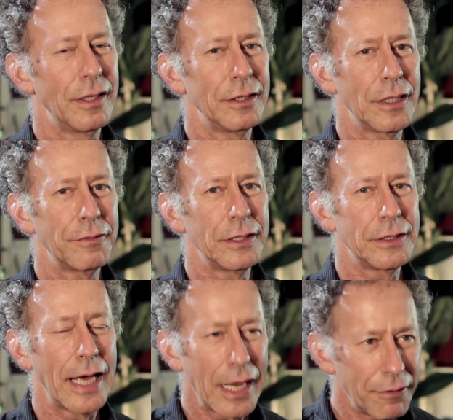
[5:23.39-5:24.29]
The stuff
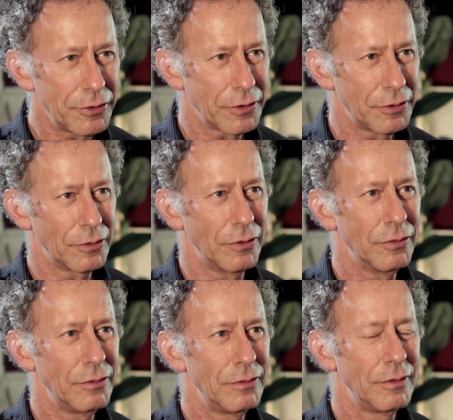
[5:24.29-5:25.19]
that's out of your
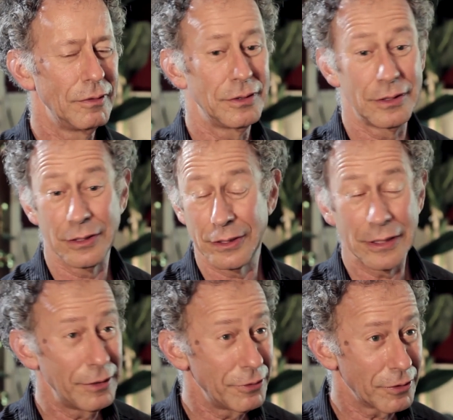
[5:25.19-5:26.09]
control, since
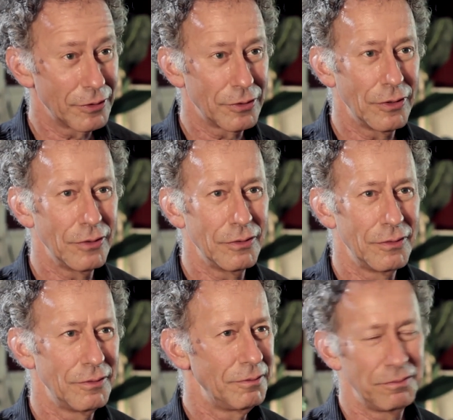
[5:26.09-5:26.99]
it's out of your control,
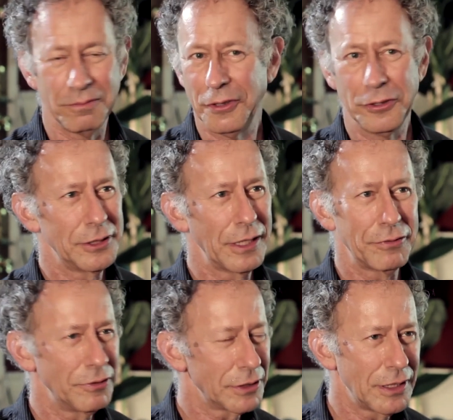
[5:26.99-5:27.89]
you just
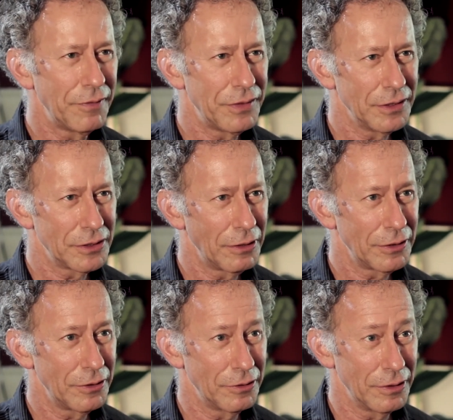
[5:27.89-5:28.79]
have to accept it and
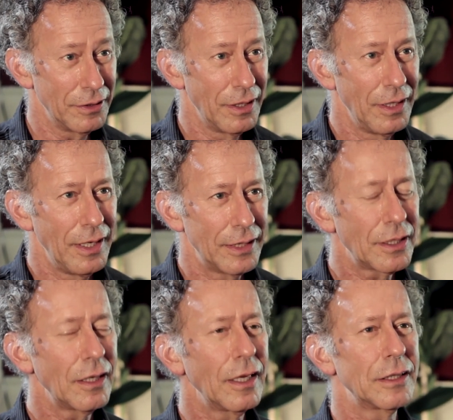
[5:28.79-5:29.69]
surrender to it. It's
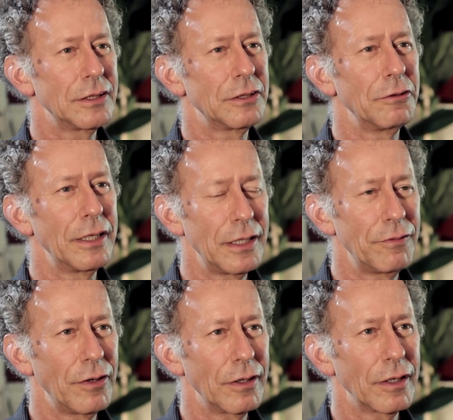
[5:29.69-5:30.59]
kind of like the serenity
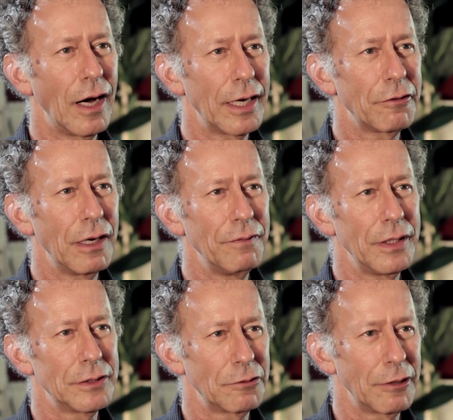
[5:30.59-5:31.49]
prayer God grant me
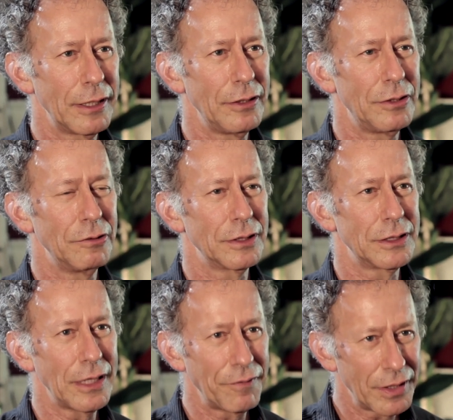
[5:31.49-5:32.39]
the serenity to
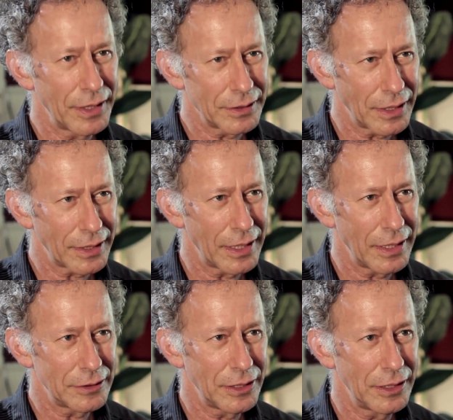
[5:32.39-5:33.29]
accept the things I
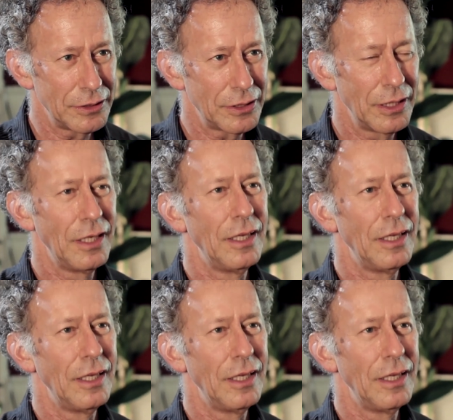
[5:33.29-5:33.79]
cannot change,